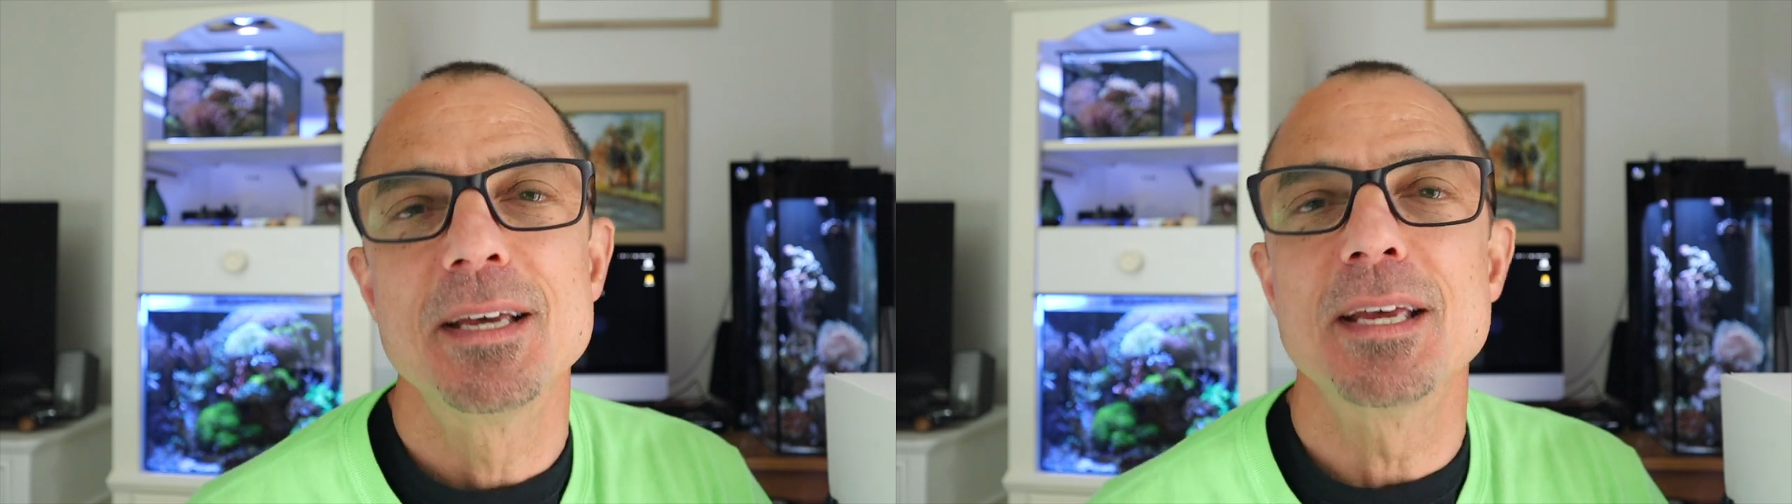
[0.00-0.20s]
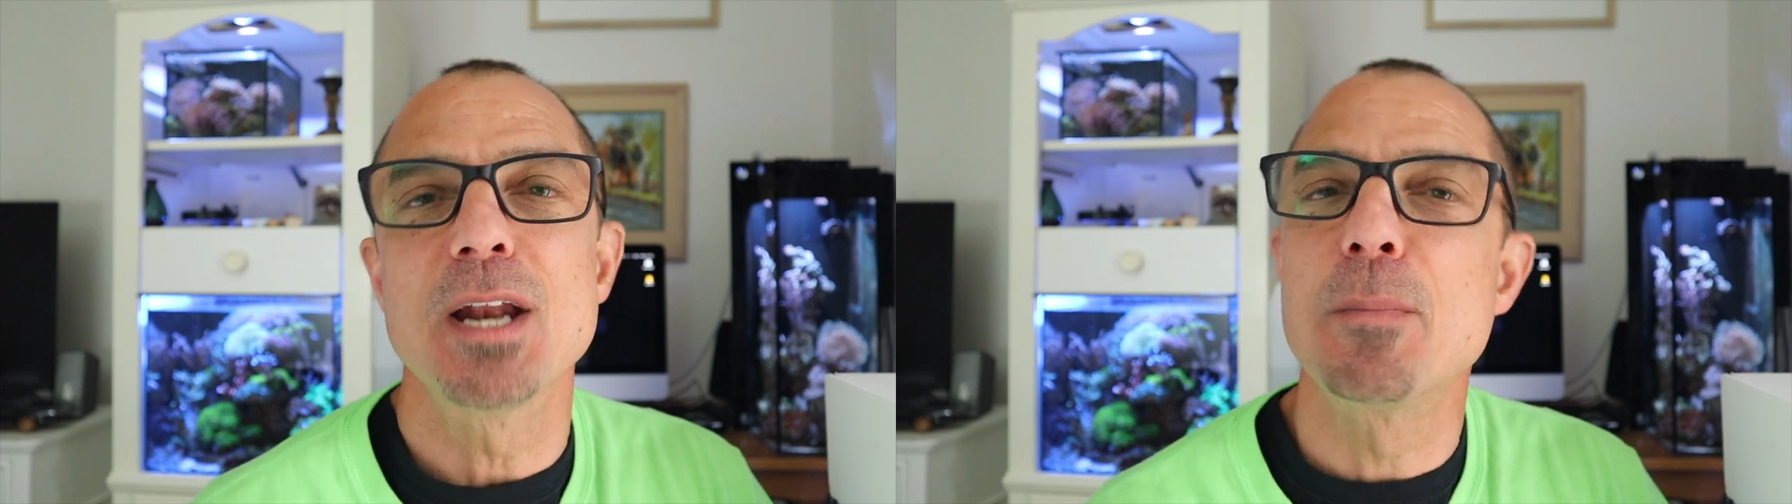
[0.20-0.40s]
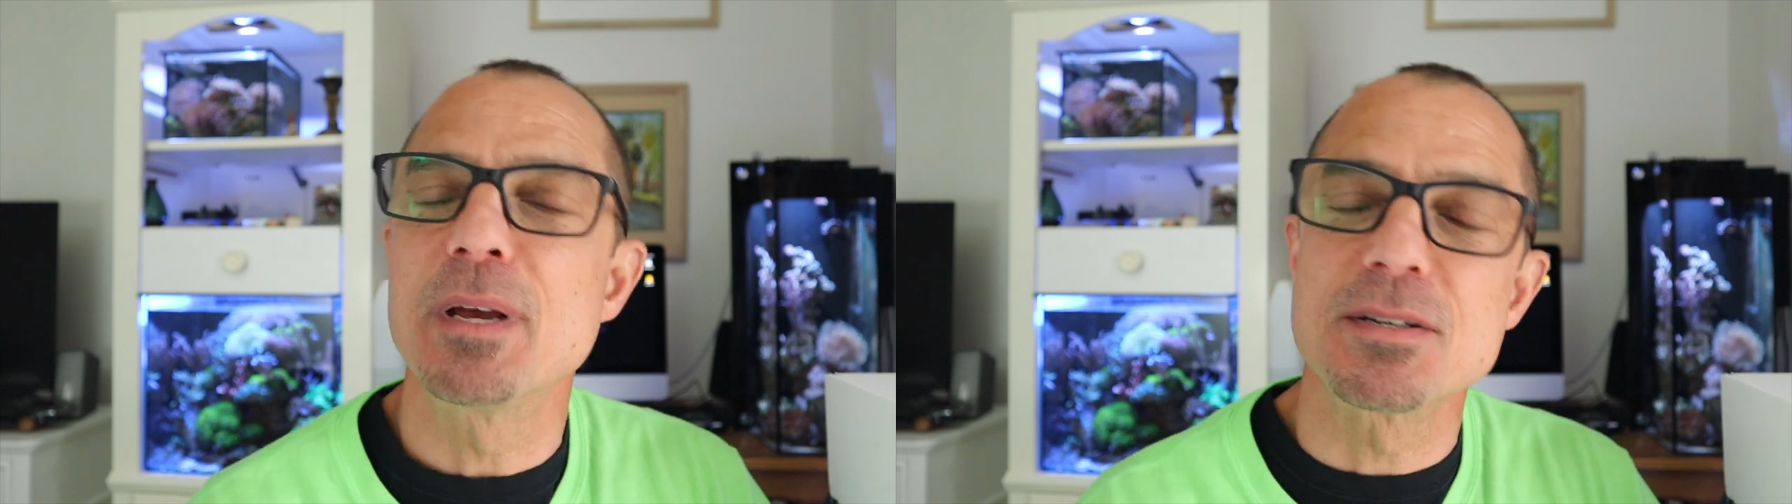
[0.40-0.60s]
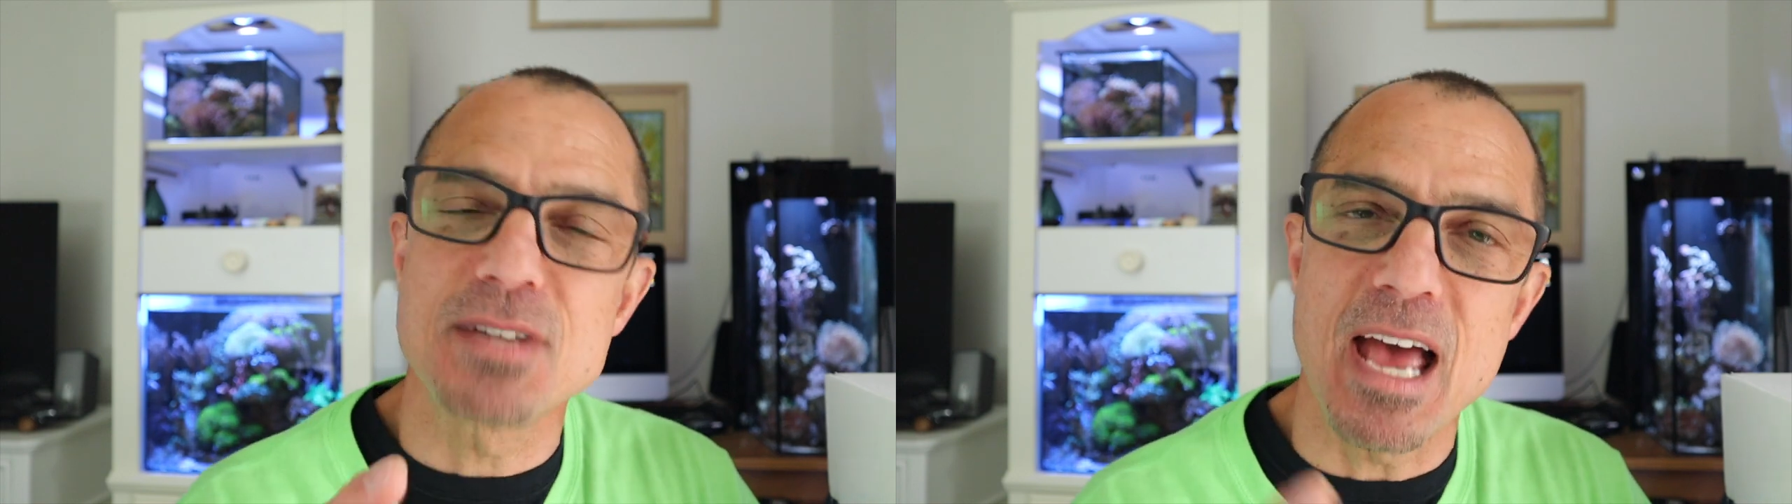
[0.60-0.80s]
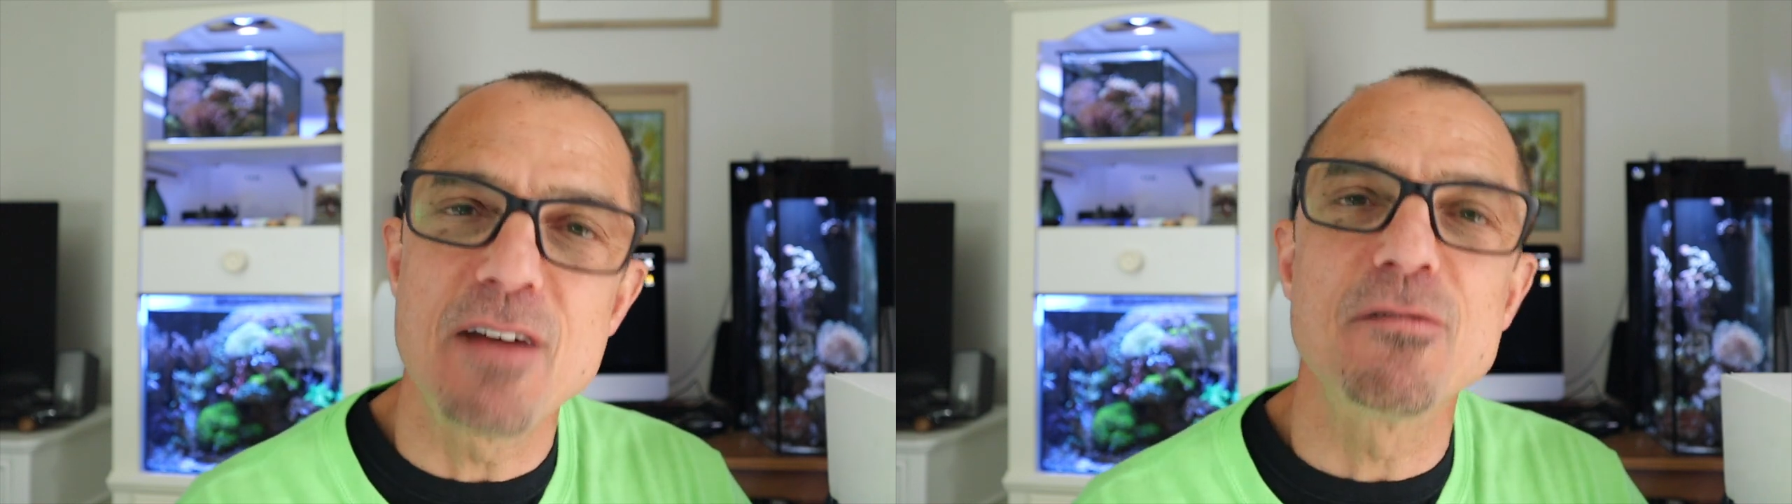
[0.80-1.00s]
You know,
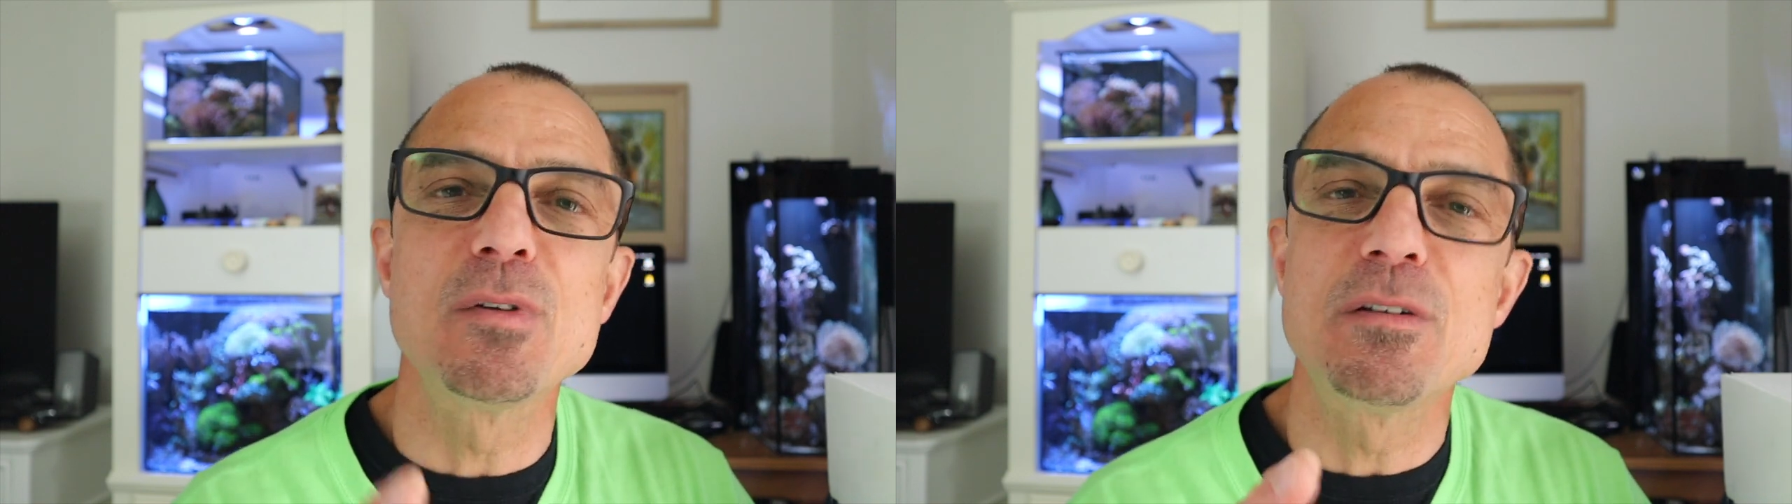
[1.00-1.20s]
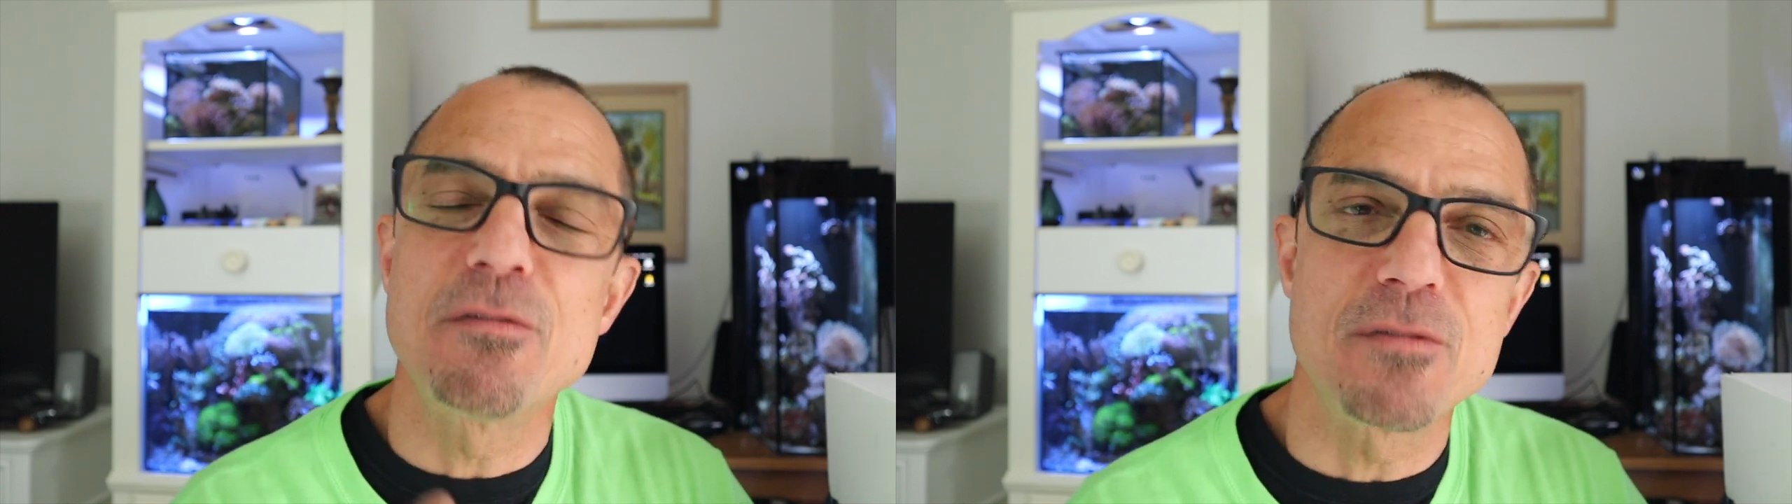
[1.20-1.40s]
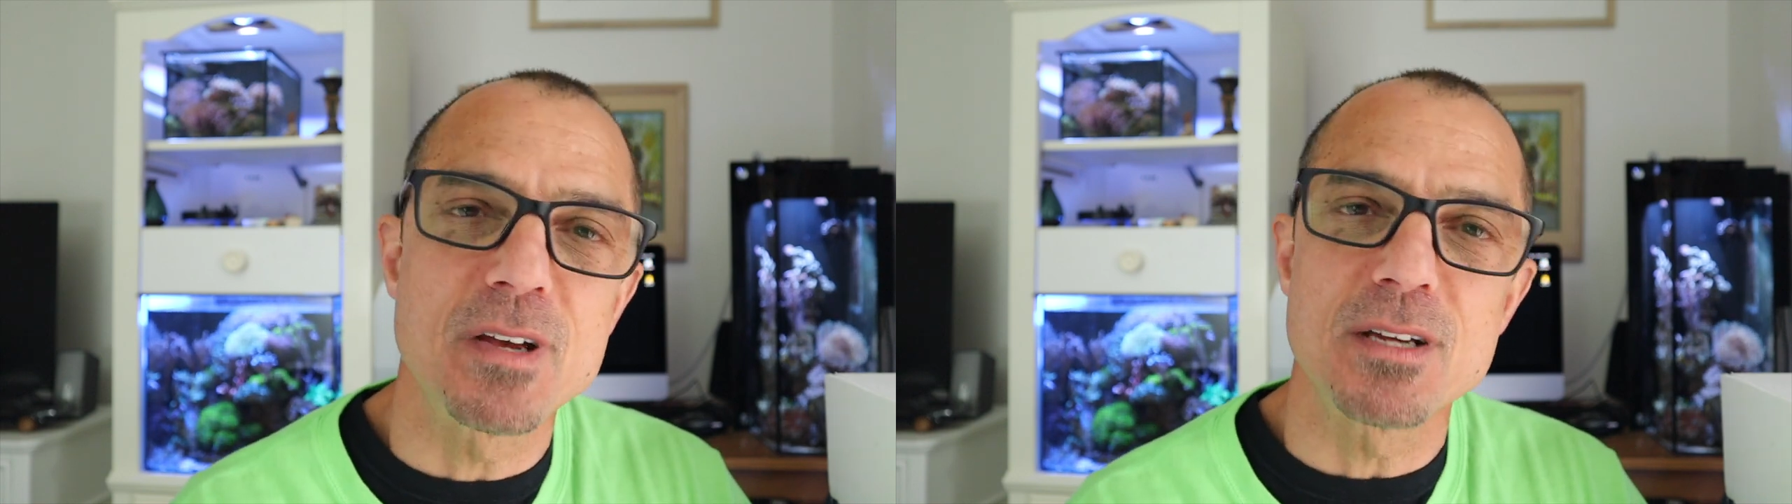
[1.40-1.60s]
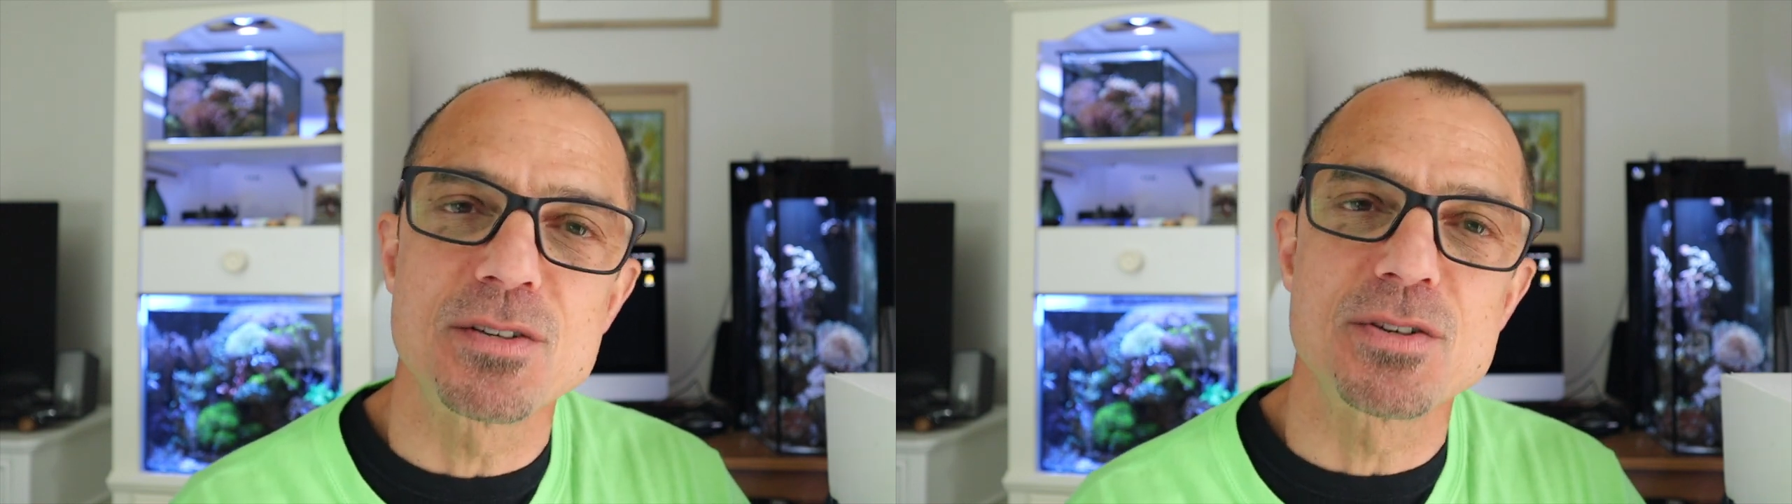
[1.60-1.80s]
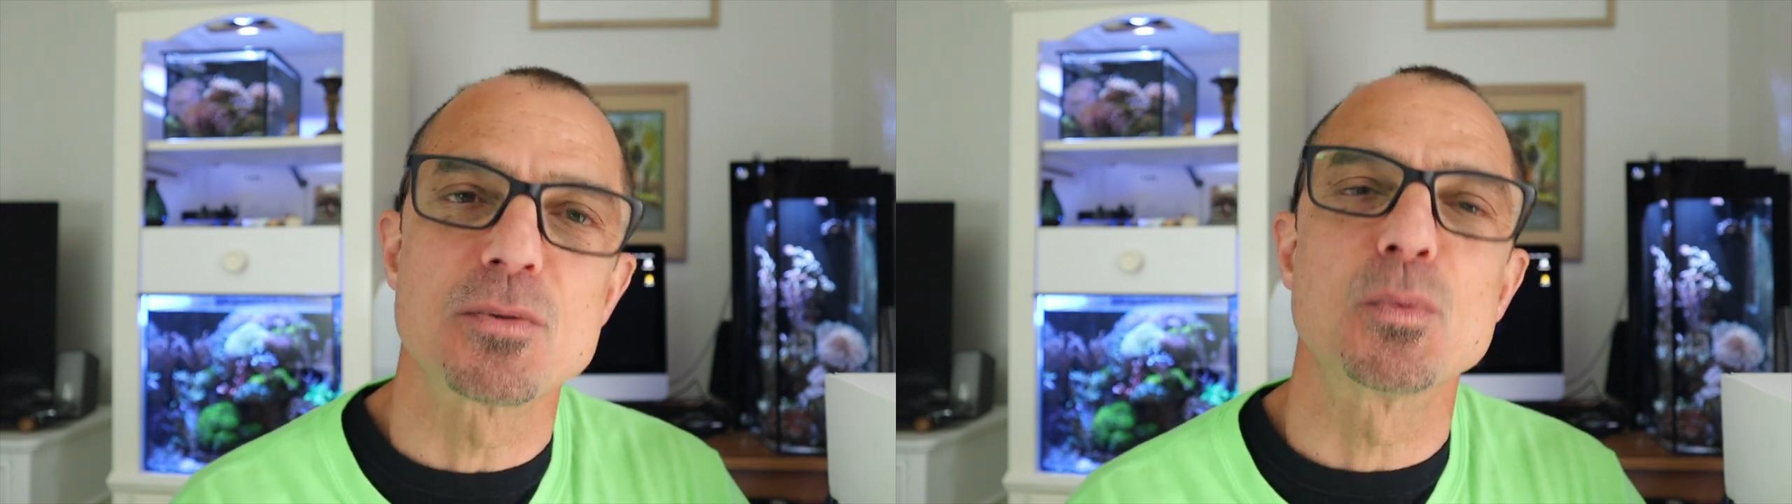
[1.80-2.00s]
because every fish